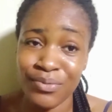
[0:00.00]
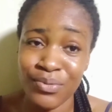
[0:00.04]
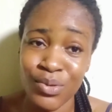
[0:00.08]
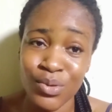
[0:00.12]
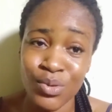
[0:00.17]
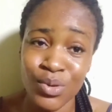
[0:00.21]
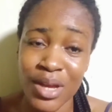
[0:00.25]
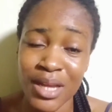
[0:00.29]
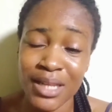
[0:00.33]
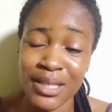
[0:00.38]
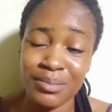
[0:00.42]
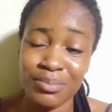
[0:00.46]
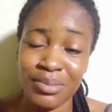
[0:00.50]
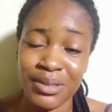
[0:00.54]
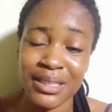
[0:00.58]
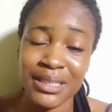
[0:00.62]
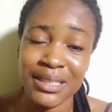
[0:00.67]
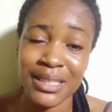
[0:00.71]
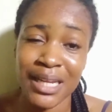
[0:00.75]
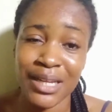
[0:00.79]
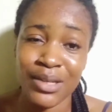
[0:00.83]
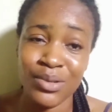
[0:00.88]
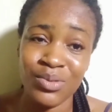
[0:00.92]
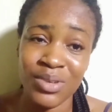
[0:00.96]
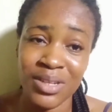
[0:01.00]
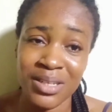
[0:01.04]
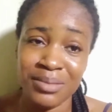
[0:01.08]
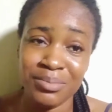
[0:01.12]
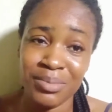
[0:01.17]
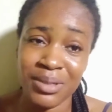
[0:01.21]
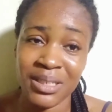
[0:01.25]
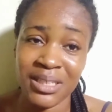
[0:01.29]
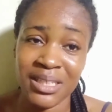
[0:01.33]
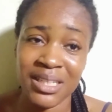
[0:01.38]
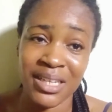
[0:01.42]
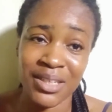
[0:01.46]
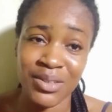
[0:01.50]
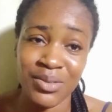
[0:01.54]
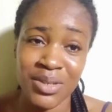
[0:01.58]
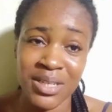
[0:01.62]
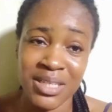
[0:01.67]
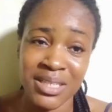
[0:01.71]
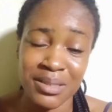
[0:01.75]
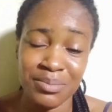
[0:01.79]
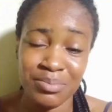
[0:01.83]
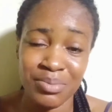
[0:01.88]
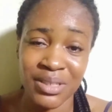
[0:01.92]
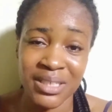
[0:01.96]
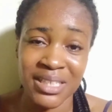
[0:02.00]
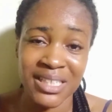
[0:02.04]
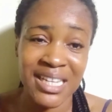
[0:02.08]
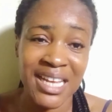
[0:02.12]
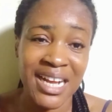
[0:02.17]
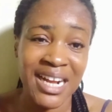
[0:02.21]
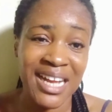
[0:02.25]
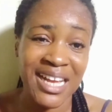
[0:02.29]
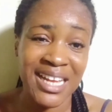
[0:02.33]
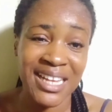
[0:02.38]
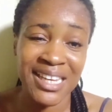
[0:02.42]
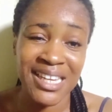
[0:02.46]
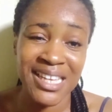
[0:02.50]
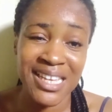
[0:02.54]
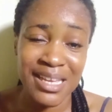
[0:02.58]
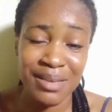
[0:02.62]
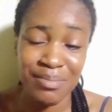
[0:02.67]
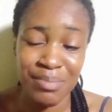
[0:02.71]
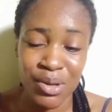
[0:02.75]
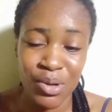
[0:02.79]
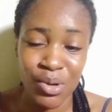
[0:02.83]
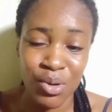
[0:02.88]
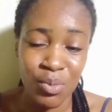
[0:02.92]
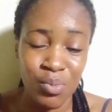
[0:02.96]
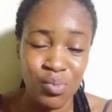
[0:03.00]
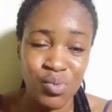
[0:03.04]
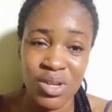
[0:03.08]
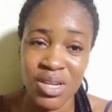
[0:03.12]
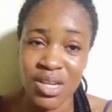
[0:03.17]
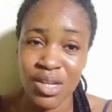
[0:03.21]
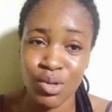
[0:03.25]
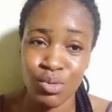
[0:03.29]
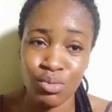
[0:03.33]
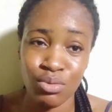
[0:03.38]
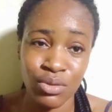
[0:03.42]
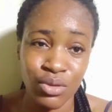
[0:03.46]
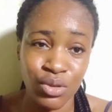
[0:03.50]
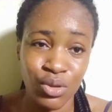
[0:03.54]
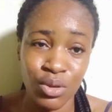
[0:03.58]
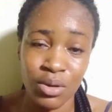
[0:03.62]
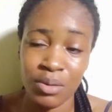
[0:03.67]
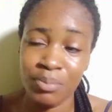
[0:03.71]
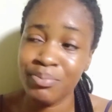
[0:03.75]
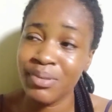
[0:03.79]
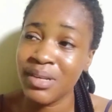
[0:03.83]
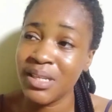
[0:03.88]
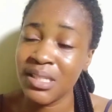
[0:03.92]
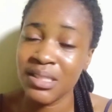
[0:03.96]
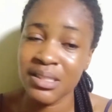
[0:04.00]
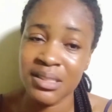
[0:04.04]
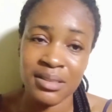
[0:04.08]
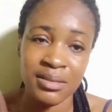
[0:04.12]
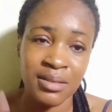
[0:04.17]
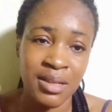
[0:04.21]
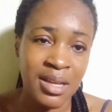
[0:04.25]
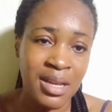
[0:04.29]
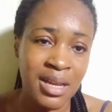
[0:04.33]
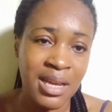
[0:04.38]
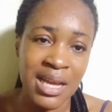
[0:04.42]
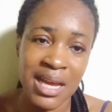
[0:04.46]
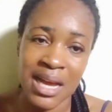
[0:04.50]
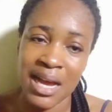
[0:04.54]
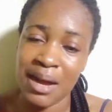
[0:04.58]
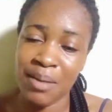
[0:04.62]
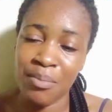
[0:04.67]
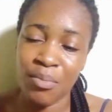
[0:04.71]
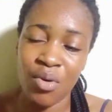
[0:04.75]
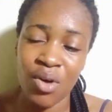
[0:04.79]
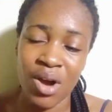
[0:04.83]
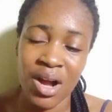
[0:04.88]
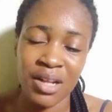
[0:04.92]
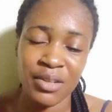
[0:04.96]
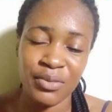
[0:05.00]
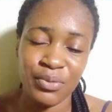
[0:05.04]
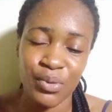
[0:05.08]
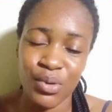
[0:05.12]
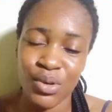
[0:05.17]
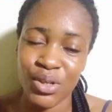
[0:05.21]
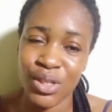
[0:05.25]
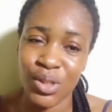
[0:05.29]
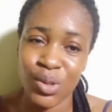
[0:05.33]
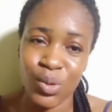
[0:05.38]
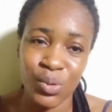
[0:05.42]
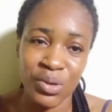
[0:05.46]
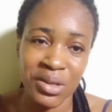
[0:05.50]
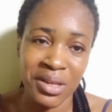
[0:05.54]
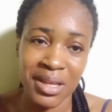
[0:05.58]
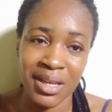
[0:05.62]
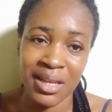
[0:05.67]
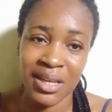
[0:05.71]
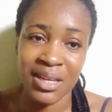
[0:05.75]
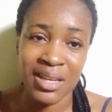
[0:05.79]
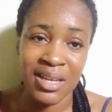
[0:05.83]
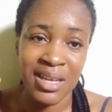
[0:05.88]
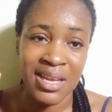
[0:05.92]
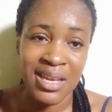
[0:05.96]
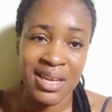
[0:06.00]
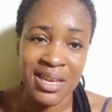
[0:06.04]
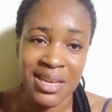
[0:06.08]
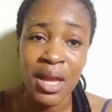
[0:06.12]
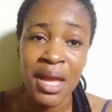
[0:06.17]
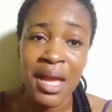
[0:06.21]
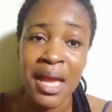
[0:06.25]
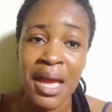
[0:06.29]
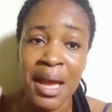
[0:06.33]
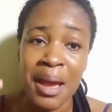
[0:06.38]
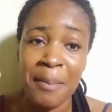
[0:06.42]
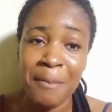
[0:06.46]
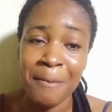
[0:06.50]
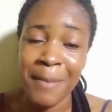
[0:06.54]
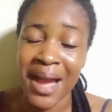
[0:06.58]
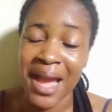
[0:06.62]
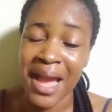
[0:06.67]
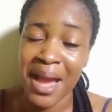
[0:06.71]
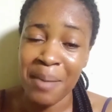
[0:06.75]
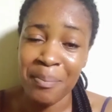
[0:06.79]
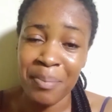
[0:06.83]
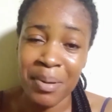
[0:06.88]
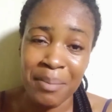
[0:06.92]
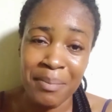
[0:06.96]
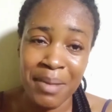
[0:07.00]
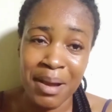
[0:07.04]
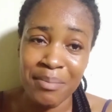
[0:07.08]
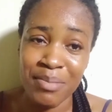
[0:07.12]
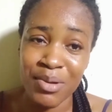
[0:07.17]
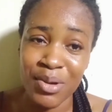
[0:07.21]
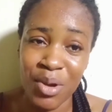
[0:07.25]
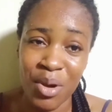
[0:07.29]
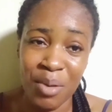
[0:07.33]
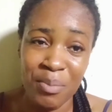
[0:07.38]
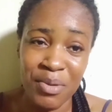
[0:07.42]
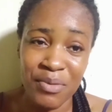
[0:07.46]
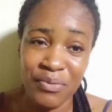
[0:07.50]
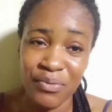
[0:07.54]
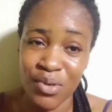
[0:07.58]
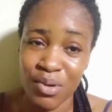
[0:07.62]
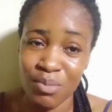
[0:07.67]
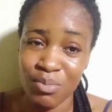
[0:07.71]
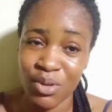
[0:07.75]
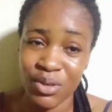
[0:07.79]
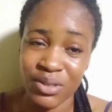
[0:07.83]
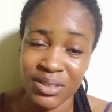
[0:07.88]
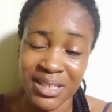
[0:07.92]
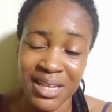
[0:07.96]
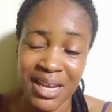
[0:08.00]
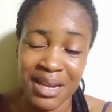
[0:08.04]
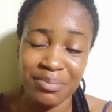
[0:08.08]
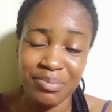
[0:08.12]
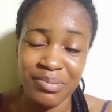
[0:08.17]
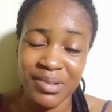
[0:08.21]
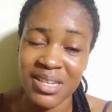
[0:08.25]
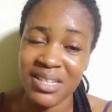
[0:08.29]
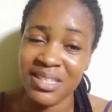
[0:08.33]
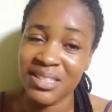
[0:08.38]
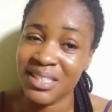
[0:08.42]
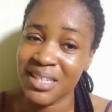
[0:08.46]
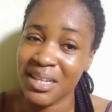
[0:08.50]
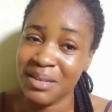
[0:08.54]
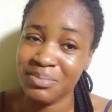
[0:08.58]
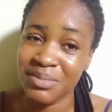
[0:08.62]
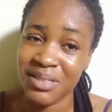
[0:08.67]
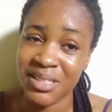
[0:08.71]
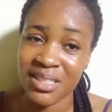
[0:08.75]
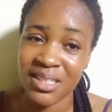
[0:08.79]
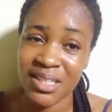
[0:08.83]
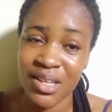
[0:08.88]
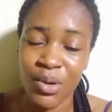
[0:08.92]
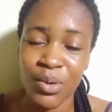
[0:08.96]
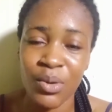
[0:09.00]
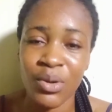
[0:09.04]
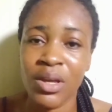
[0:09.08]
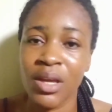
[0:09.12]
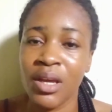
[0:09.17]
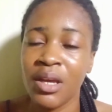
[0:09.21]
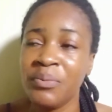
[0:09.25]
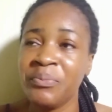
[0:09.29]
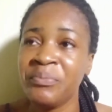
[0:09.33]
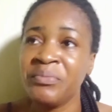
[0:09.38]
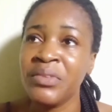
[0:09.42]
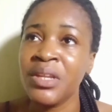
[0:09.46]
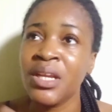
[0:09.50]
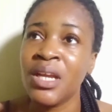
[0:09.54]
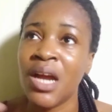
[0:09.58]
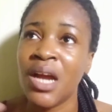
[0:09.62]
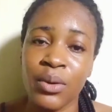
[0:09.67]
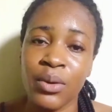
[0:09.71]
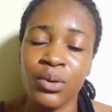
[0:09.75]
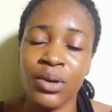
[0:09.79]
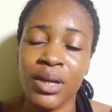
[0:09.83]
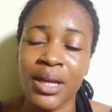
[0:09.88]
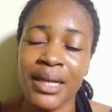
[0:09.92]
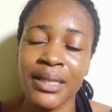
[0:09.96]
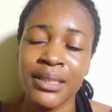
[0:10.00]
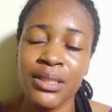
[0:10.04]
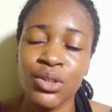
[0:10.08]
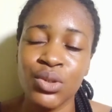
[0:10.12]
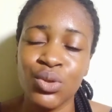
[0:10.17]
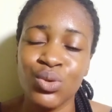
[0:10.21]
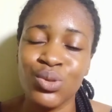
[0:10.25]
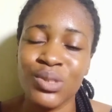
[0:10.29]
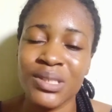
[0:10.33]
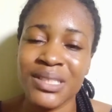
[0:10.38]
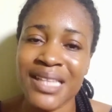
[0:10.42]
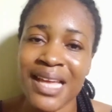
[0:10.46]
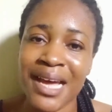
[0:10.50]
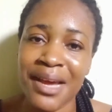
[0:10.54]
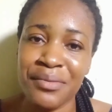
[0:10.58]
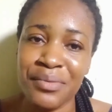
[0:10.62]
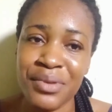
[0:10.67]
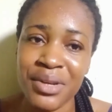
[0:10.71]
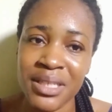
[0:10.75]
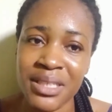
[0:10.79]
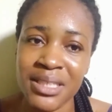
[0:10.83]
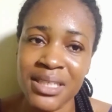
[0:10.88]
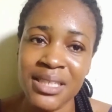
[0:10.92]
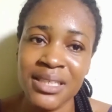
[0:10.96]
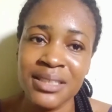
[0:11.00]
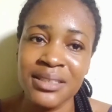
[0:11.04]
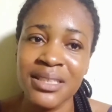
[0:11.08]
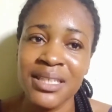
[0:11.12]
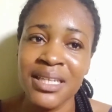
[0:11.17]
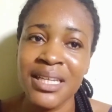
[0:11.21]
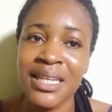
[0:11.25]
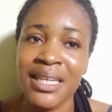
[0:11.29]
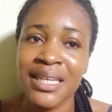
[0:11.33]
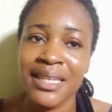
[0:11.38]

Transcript: you know anybody that know anybody that know anybody that can link me up with a good job, please. I'm all out for it, okay? My helper might be coming from your side. Please help this girl, okay? Like, okay, I need to start reading,